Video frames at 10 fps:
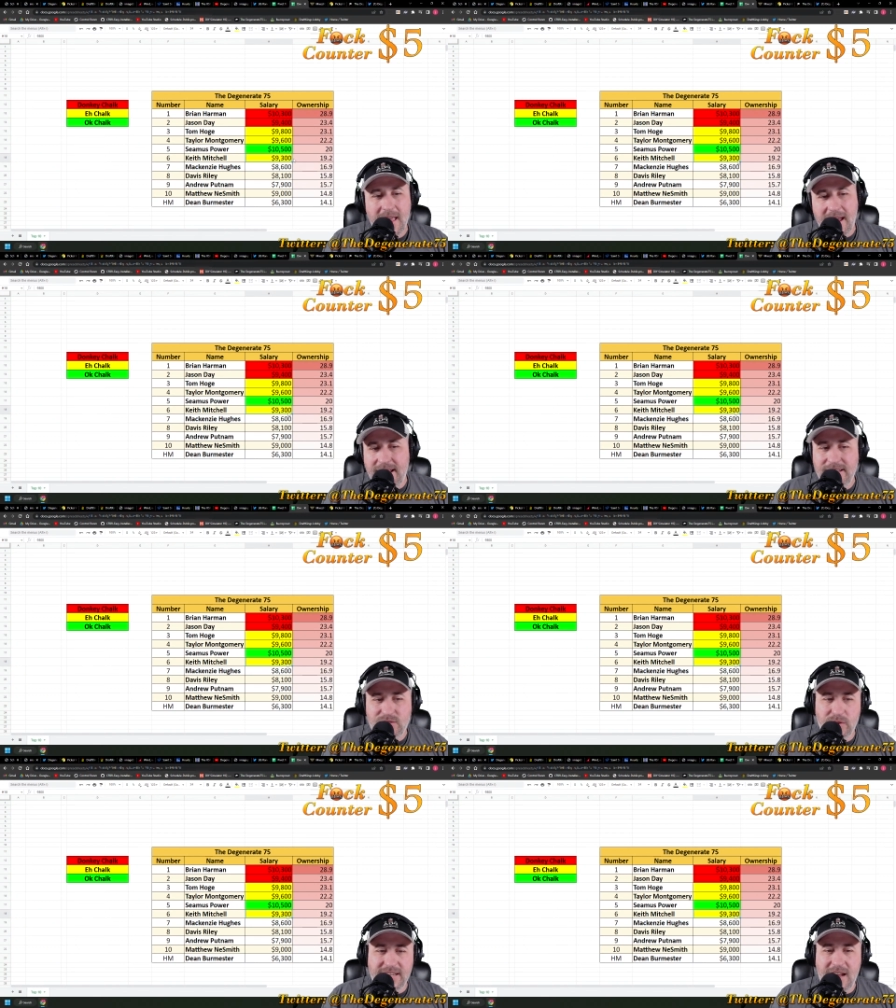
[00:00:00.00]
And
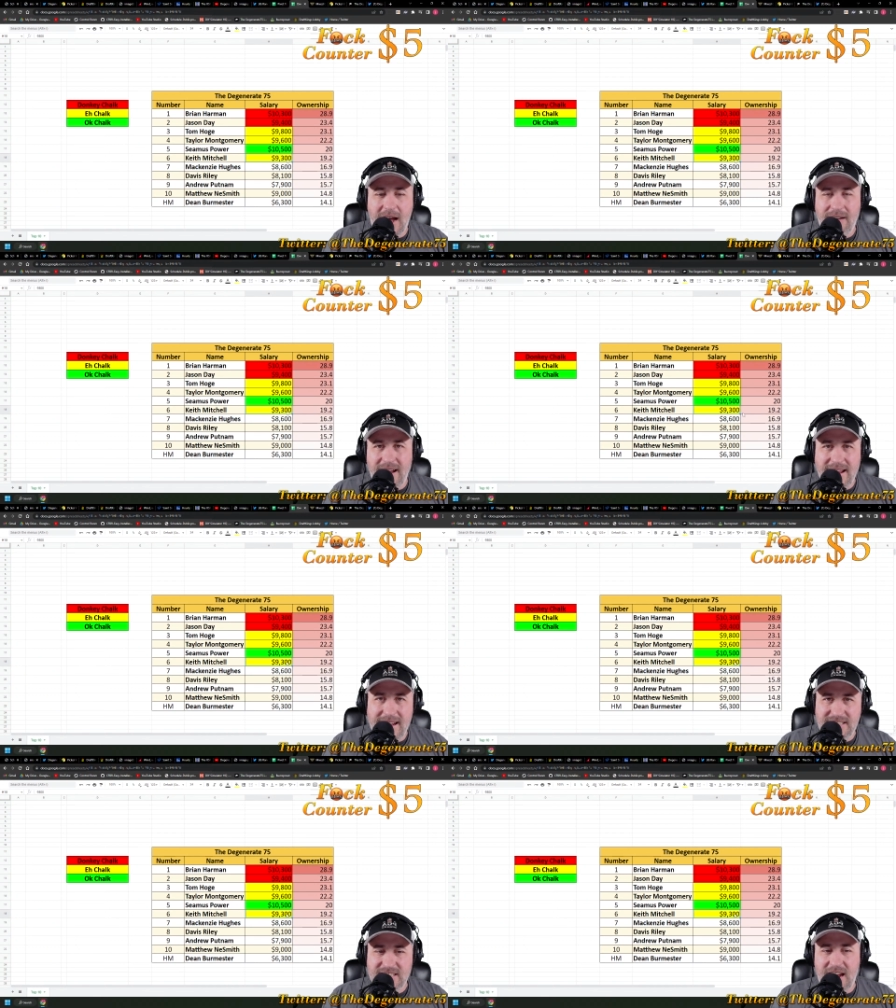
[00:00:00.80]
he's really not, right?
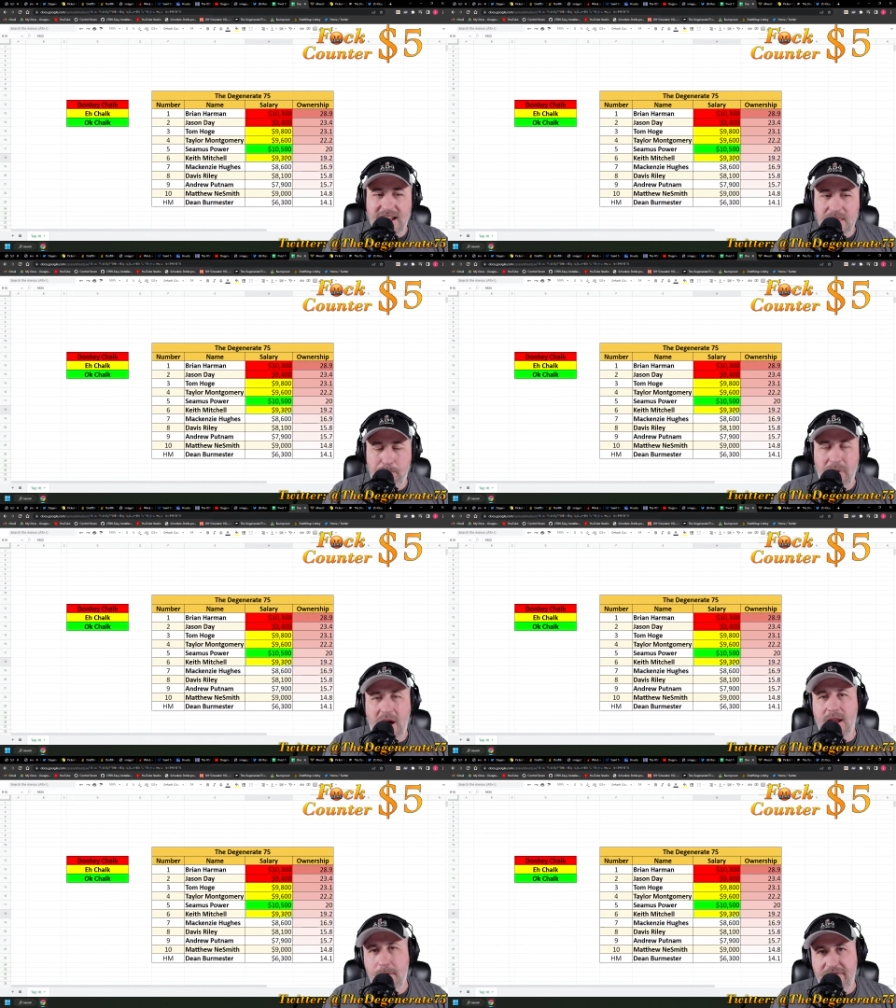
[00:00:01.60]
He's just kind of the
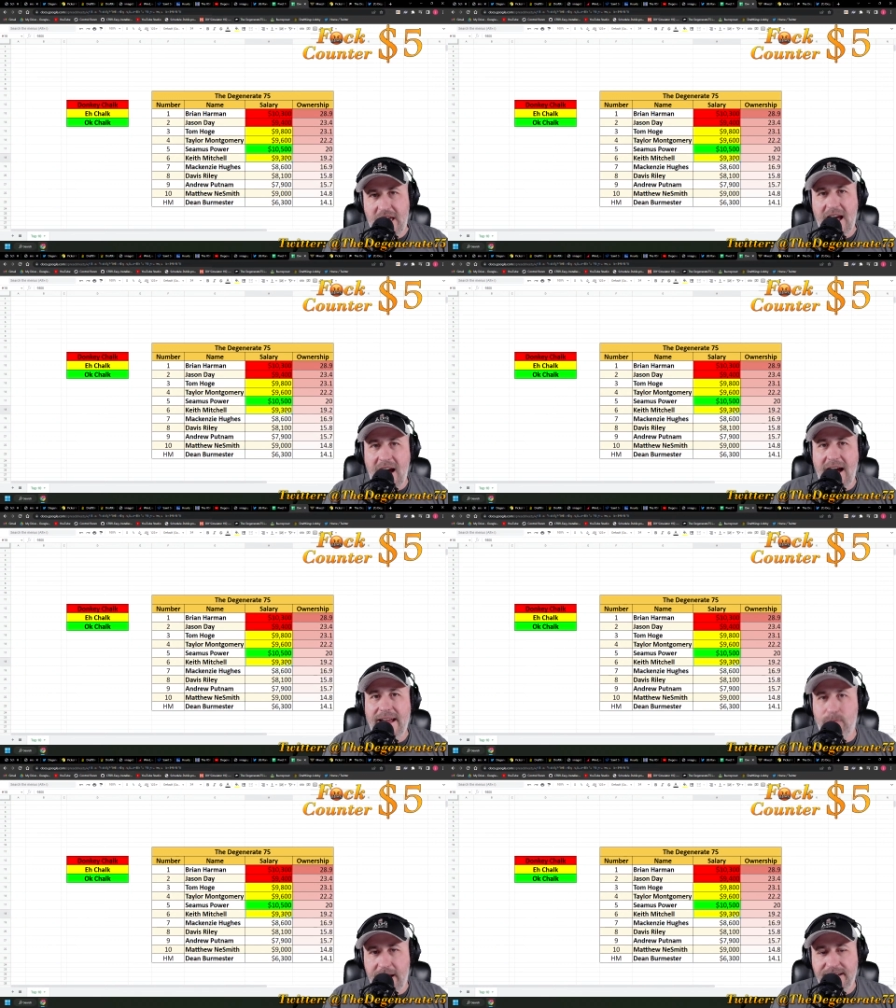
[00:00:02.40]
bottom of that high
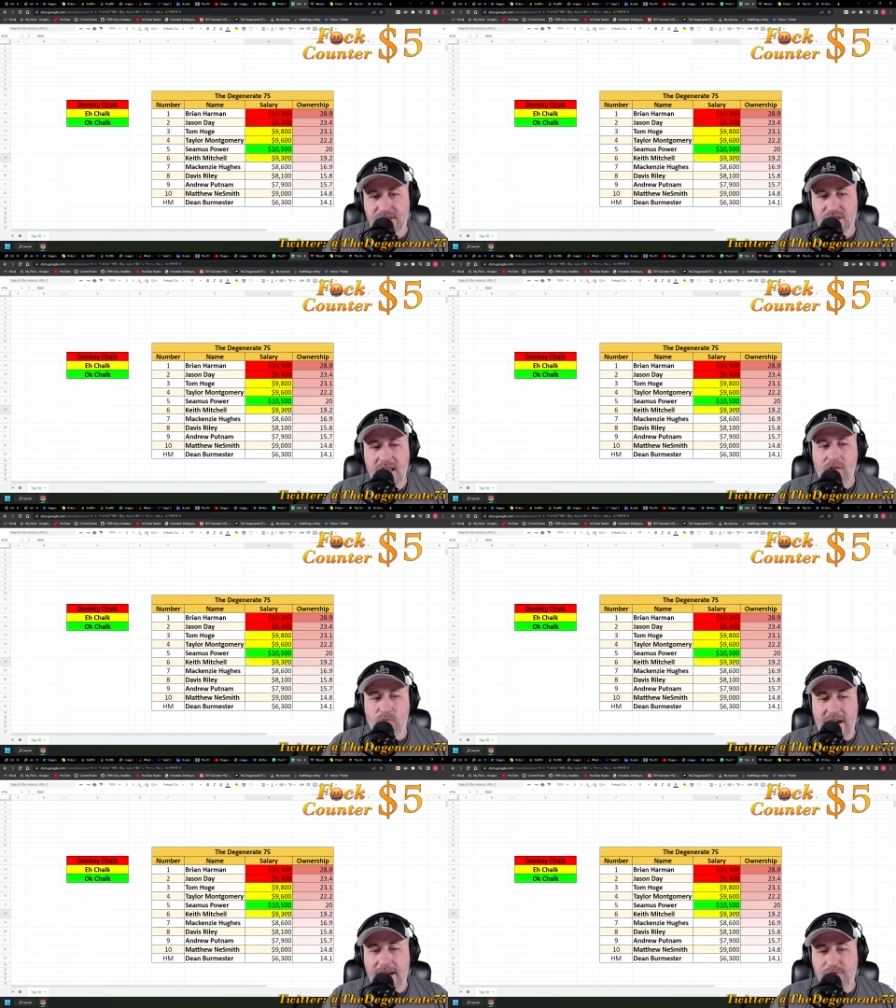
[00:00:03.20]
range.
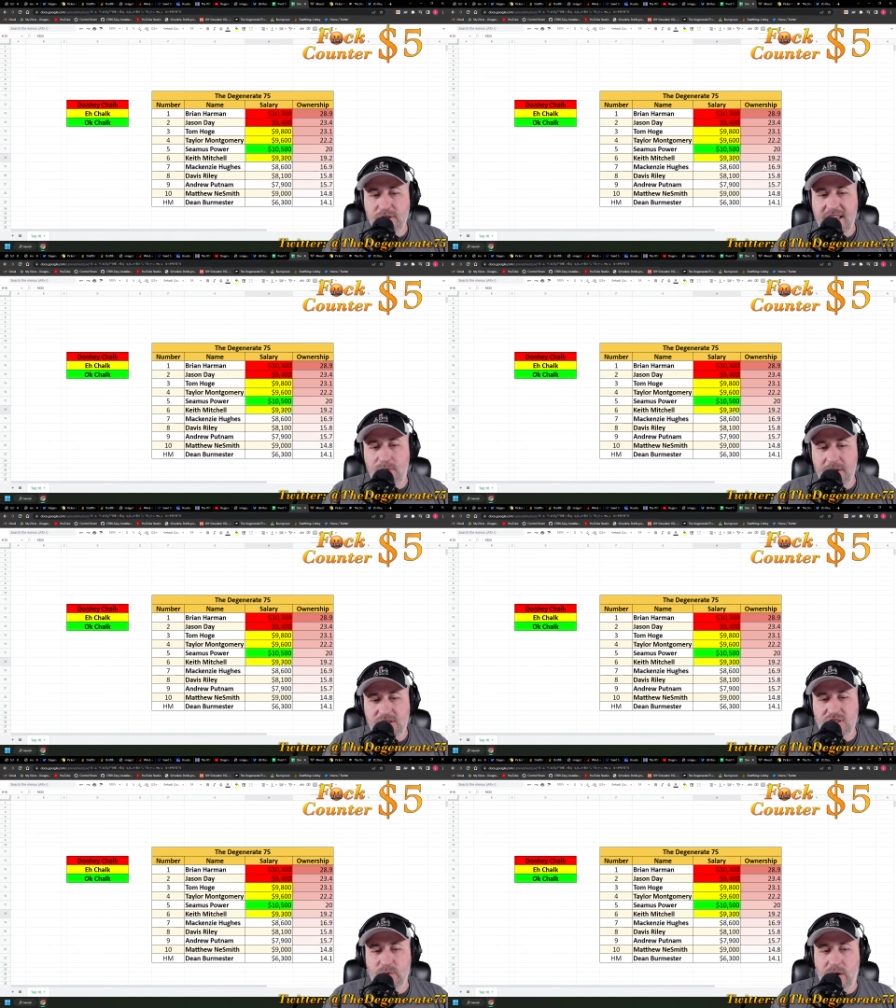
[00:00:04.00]
Right after Keith
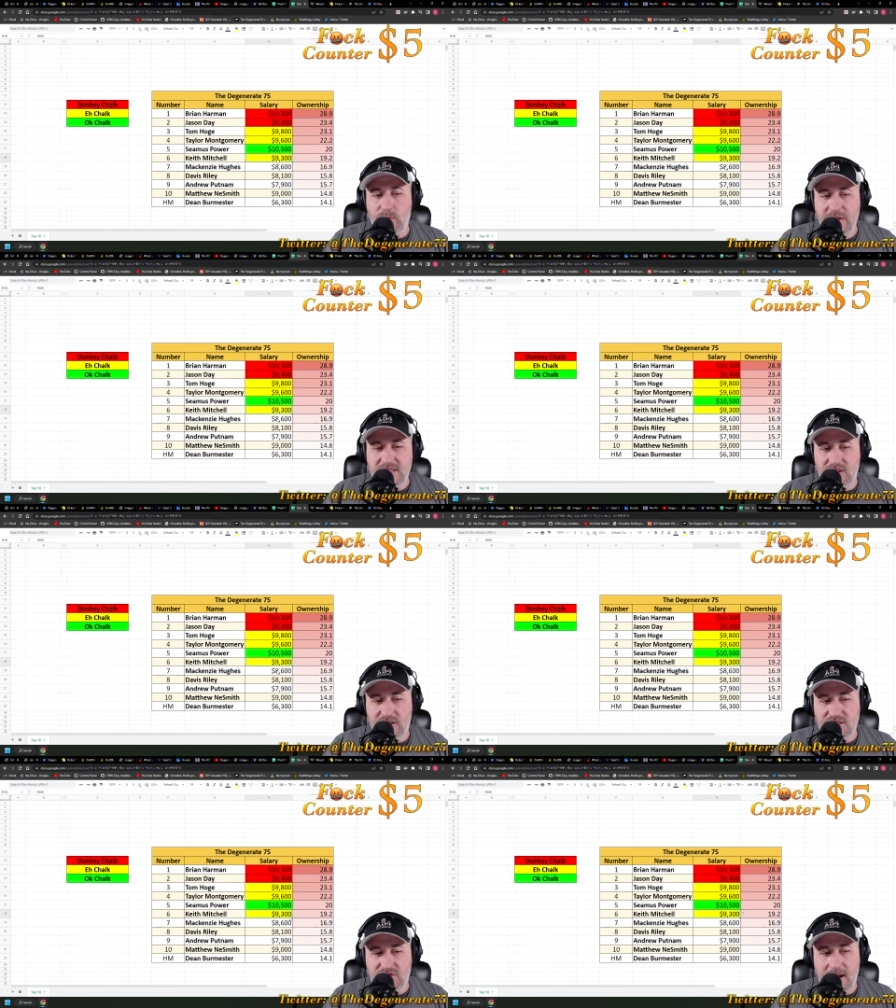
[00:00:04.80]
Mitchell is when it really
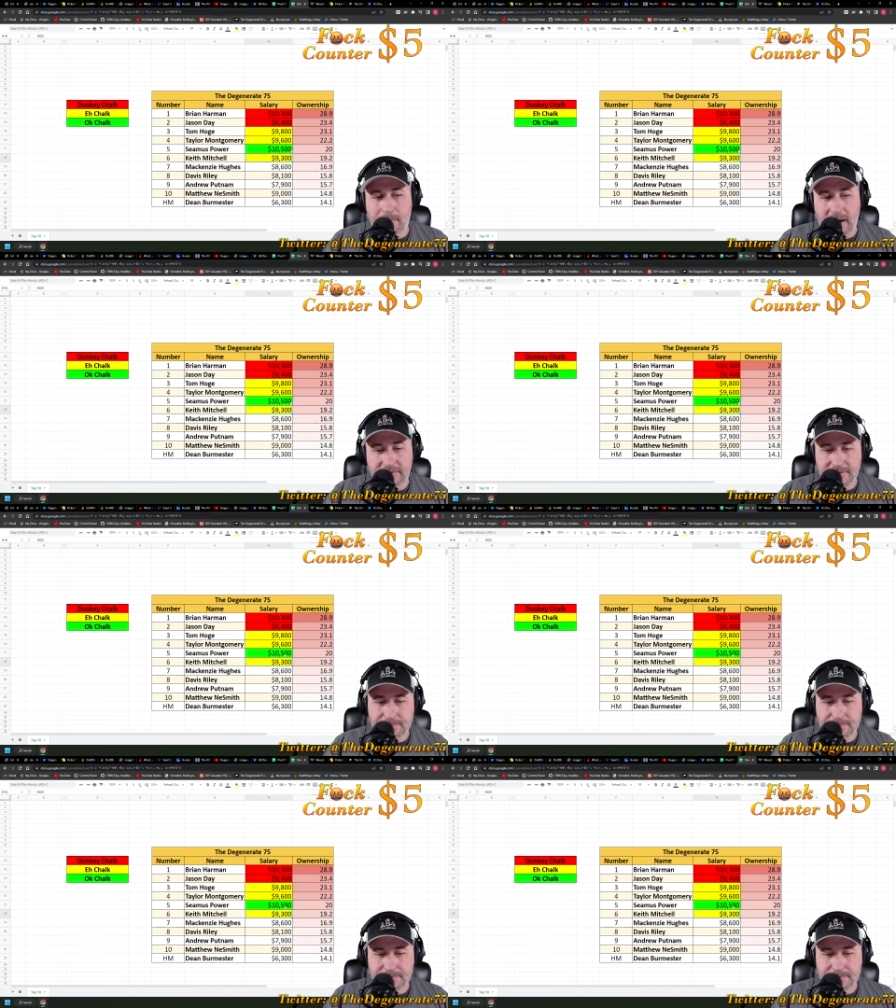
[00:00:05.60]
starts to drop off.